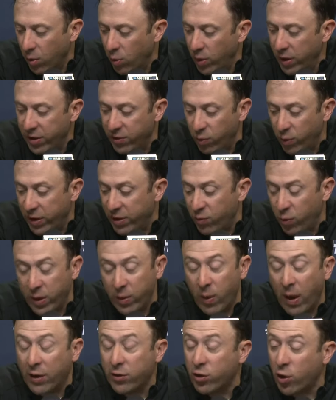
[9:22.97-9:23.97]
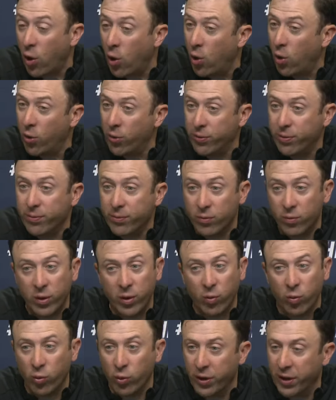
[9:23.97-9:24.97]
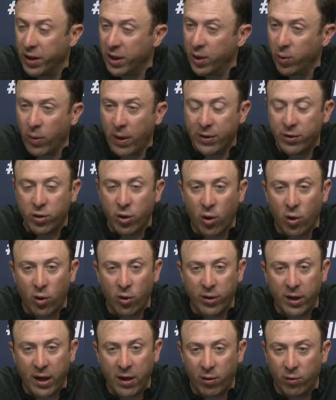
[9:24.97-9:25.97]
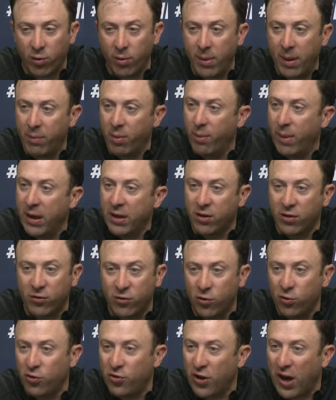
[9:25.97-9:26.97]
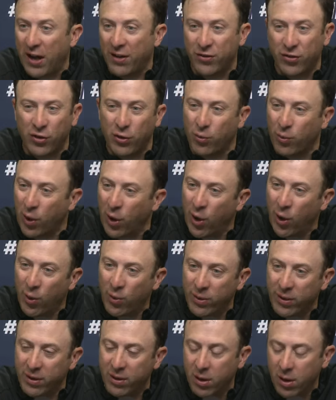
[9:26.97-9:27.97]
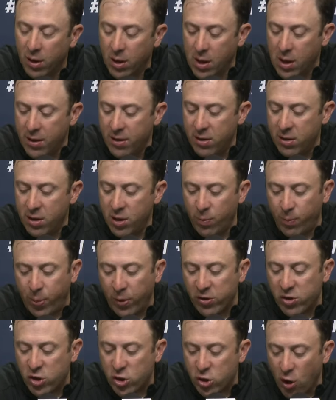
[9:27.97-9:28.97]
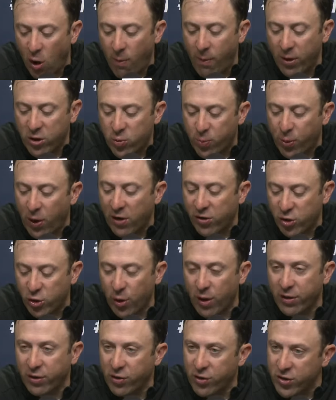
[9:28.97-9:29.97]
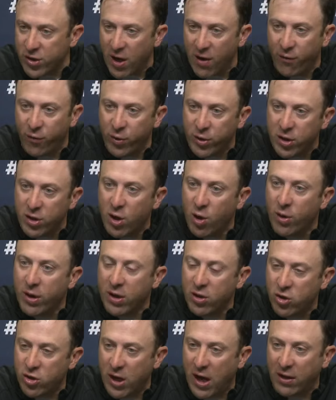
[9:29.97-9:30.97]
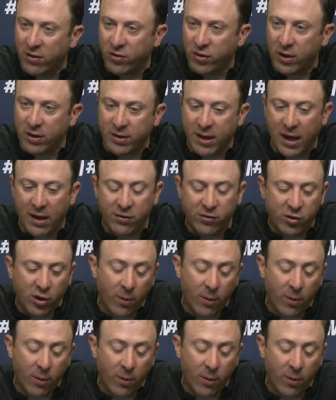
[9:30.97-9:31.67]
we went cold. We really went cold. I don't remember making 2 shots in a row, and you put so much pressure on yourself when you don't hit shots like that.